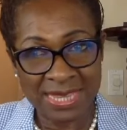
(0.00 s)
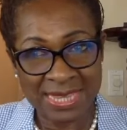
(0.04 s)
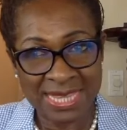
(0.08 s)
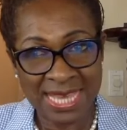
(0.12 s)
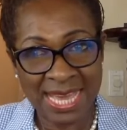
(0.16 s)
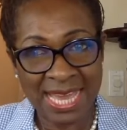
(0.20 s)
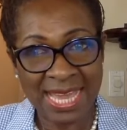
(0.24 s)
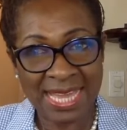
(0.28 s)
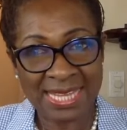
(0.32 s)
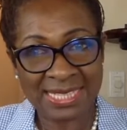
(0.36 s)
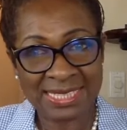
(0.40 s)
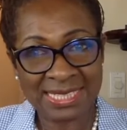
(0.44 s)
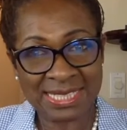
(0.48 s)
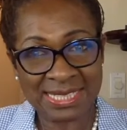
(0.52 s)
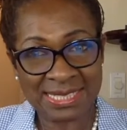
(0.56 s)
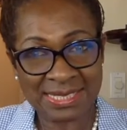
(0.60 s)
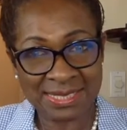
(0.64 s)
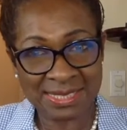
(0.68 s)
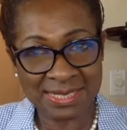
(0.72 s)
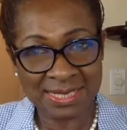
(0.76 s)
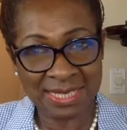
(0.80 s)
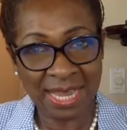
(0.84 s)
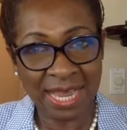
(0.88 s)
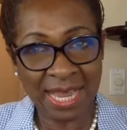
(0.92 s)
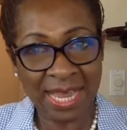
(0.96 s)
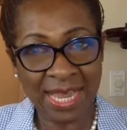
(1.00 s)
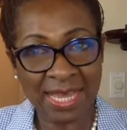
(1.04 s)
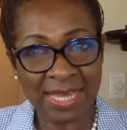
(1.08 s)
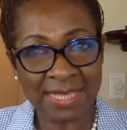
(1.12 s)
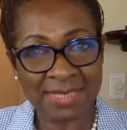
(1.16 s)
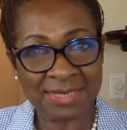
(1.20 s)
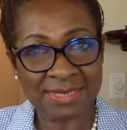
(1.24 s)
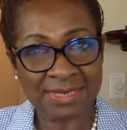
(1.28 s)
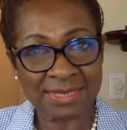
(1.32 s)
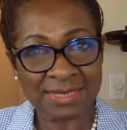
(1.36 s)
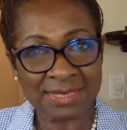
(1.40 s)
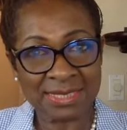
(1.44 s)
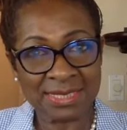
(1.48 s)
That is
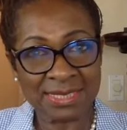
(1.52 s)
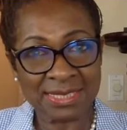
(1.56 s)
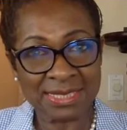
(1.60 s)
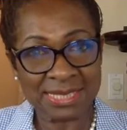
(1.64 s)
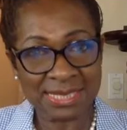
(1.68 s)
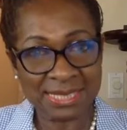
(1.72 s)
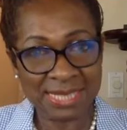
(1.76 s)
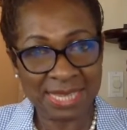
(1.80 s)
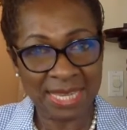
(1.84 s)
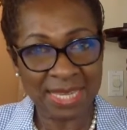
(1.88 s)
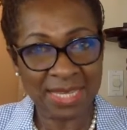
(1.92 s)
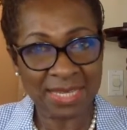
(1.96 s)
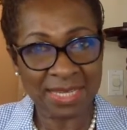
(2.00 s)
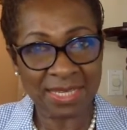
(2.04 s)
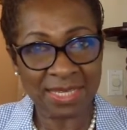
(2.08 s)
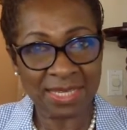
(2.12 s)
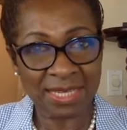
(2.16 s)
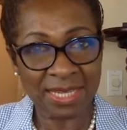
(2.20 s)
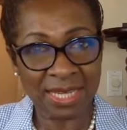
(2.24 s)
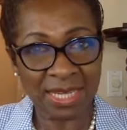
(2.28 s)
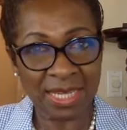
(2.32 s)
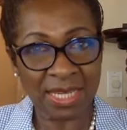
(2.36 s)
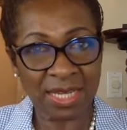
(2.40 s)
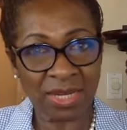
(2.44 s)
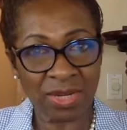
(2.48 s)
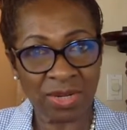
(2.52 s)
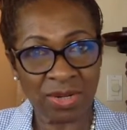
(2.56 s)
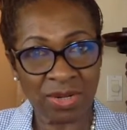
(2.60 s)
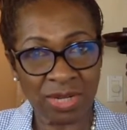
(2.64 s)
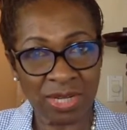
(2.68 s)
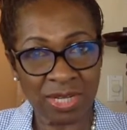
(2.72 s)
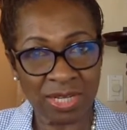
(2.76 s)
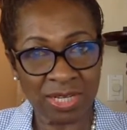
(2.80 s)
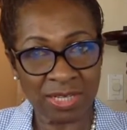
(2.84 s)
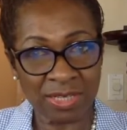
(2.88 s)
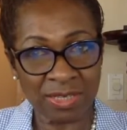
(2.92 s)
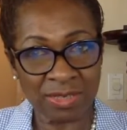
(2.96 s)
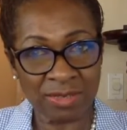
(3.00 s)
not taking
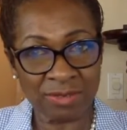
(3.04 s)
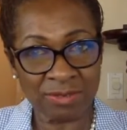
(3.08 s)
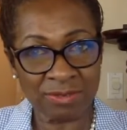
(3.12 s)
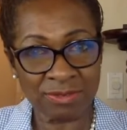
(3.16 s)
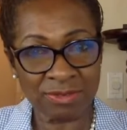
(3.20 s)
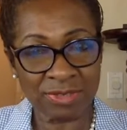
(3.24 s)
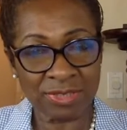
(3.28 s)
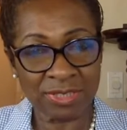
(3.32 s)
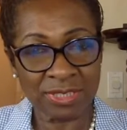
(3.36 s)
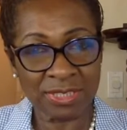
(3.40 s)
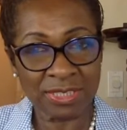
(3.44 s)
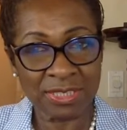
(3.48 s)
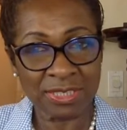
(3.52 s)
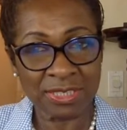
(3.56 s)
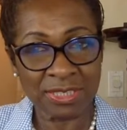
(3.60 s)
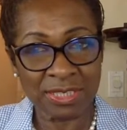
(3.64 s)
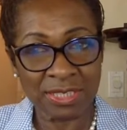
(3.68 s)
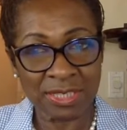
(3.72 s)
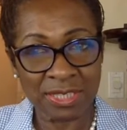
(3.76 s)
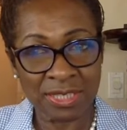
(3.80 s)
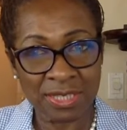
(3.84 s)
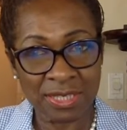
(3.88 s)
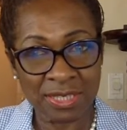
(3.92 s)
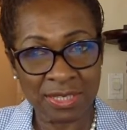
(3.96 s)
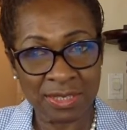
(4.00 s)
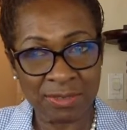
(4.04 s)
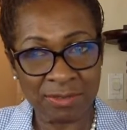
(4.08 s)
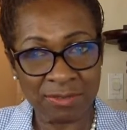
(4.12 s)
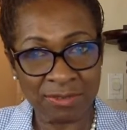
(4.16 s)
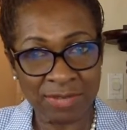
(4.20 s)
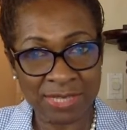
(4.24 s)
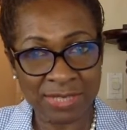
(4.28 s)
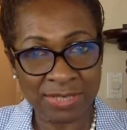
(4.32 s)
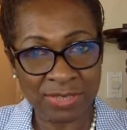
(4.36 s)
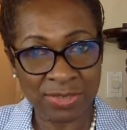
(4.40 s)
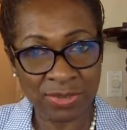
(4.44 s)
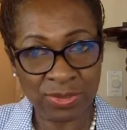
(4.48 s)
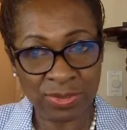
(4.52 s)
care of the
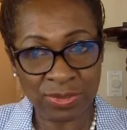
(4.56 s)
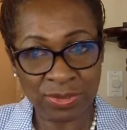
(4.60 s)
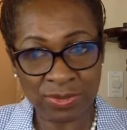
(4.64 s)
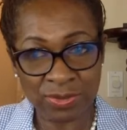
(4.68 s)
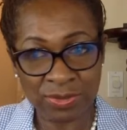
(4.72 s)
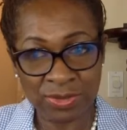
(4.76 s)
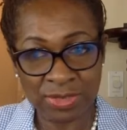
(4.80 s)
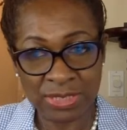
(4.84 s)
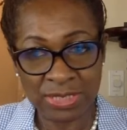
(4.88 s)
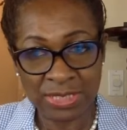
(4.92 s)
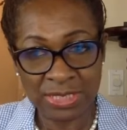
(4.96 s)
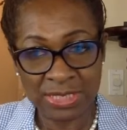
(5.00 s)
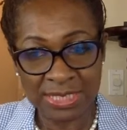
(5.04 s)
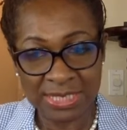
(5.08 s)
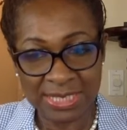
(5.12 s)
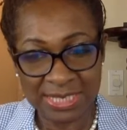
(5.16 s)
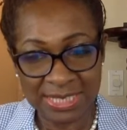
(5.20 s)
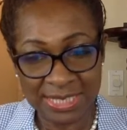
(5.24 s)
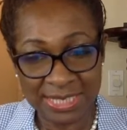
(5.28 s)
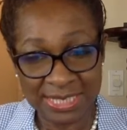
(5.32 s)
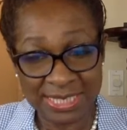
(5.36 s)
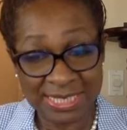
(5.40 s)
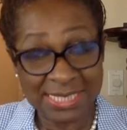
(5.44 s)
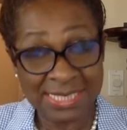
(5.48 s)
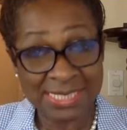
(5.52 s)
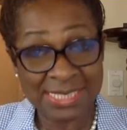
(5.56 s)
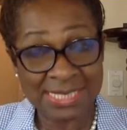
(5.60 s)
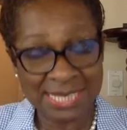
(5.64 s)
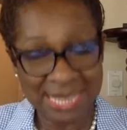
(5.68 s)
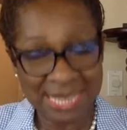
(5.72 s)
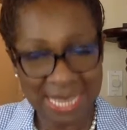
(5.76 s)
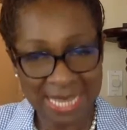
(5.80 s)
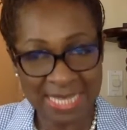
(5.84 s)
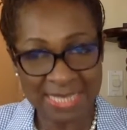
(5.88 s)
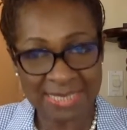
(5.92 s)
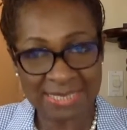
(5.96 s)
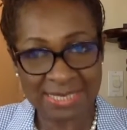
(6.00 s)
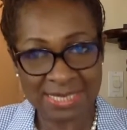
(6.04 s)
vessel. It is
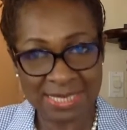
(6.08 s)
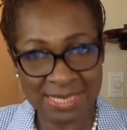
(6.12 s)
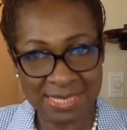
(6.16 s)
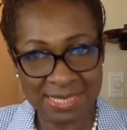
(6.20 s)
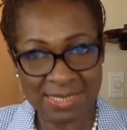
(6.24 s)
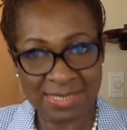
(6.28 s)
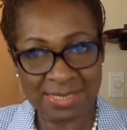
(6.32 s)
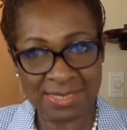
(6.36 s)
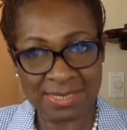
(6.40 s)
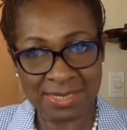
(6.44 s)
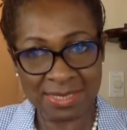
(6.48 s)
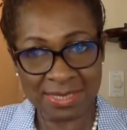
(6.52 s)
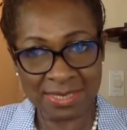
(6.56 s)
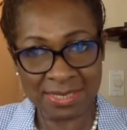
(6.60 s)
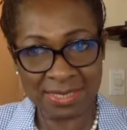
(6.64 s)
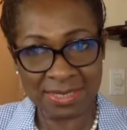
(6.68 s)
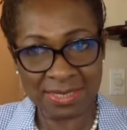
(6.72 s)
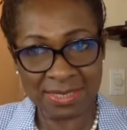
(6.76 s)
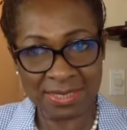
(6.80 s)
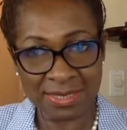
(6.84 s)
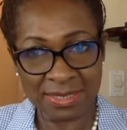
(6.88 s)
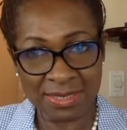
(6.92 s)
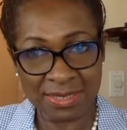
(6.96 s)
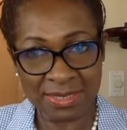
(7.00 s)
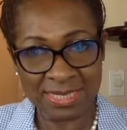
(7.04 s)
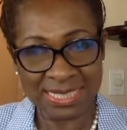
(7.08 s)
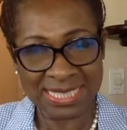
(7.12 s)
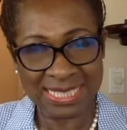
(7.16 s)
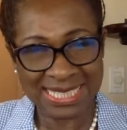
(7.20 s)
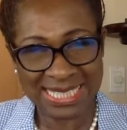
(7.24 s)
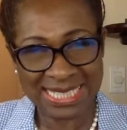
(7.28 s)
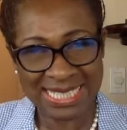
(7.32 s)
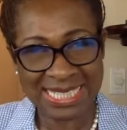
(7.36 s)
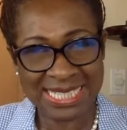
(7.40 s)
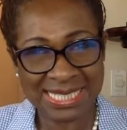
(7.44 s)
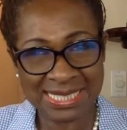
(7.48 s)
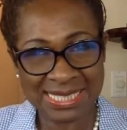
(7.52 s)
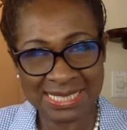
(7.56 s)
not easy.
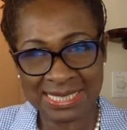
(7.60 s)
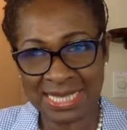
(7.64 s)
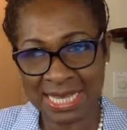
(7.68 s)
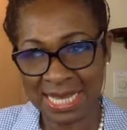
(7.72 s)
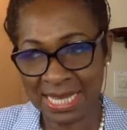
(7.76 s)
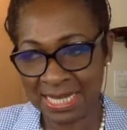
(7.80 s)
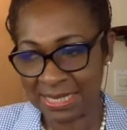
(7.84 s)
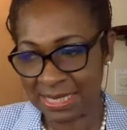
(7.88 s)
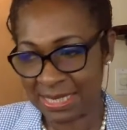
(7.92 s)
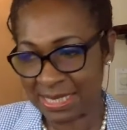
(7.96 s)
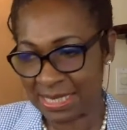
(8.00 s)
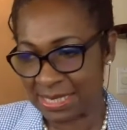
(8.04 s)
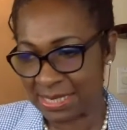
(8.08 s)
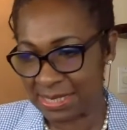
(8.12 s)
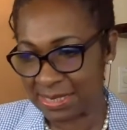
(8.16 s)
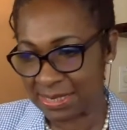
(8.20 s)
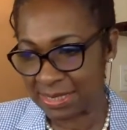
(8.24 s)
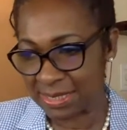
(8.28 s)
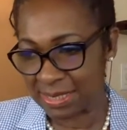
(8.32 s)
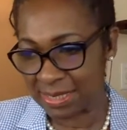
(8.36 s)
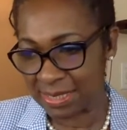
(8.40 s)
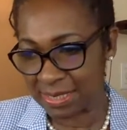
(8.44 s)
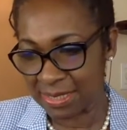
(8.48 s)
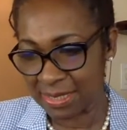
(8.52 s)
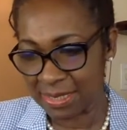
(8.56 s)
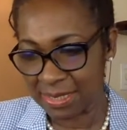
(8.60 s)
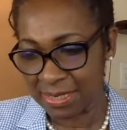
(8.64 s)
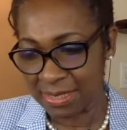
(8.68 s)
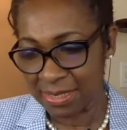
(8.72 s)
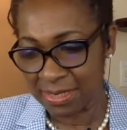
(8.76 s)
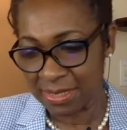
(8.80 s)
It is not easy.